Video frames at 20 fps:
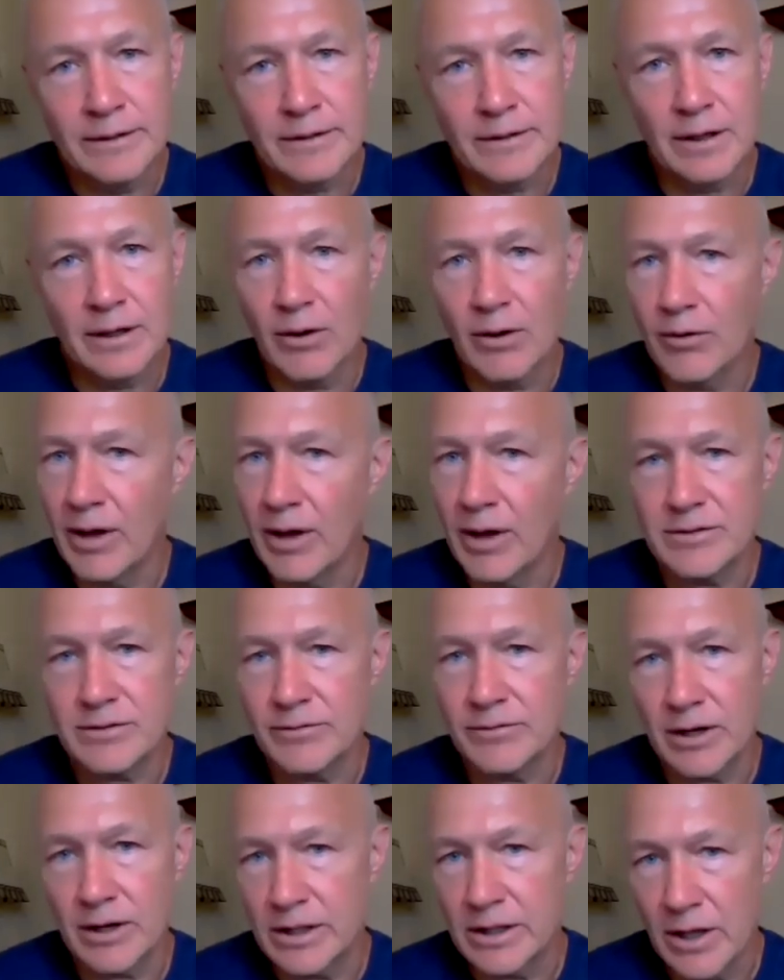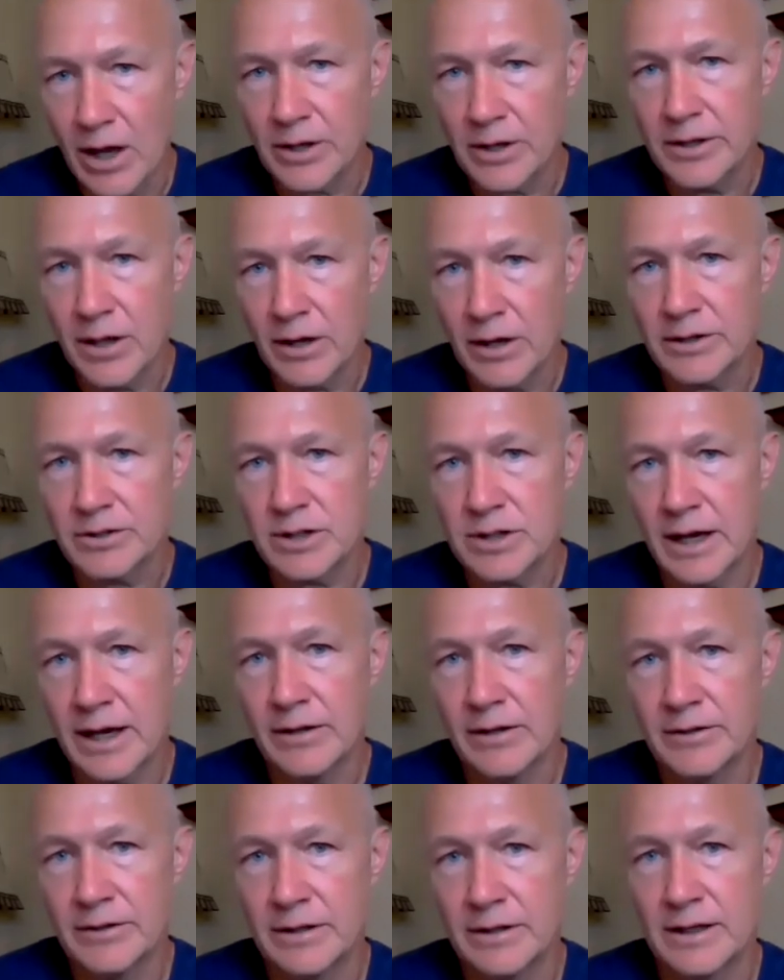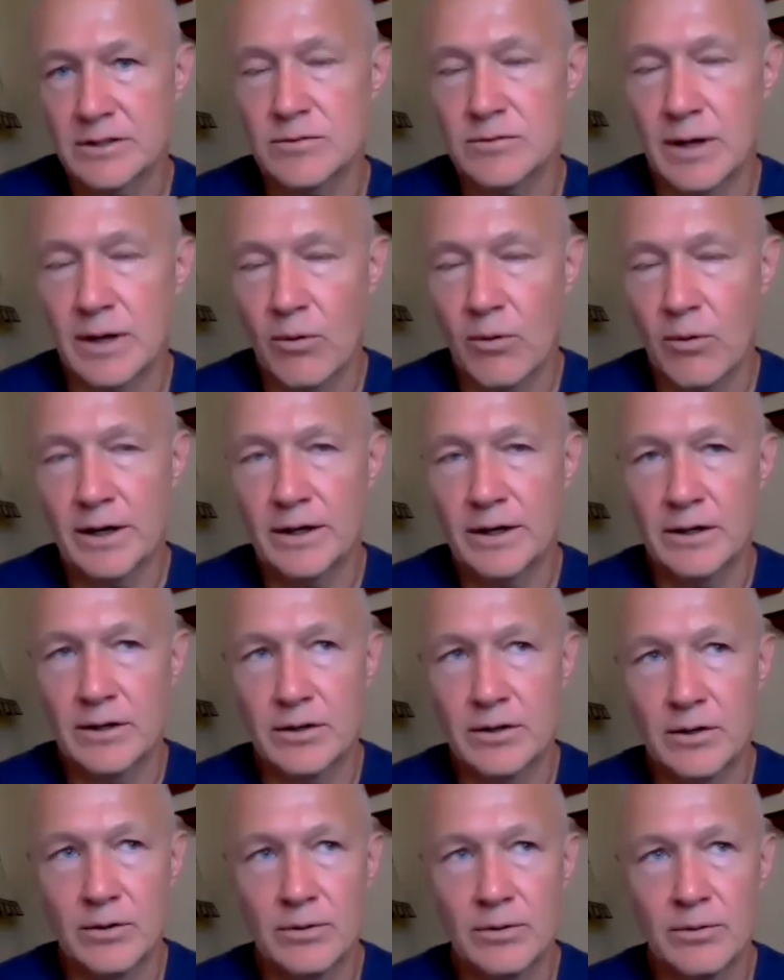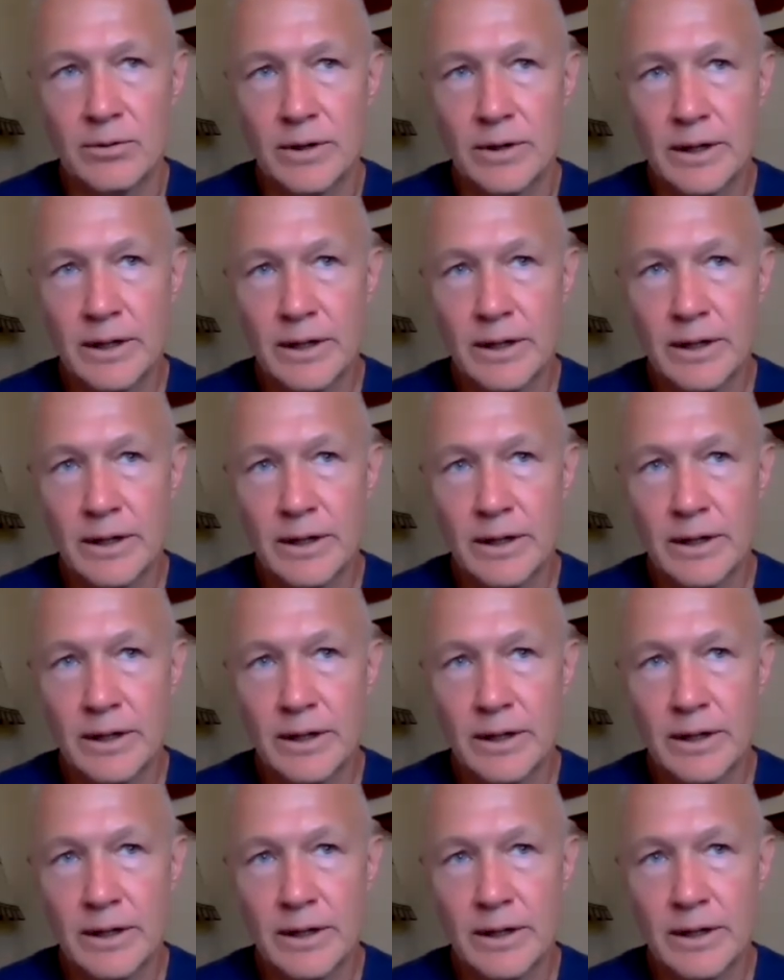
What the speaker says: you know, as a very young child, that that's what I wanted to do.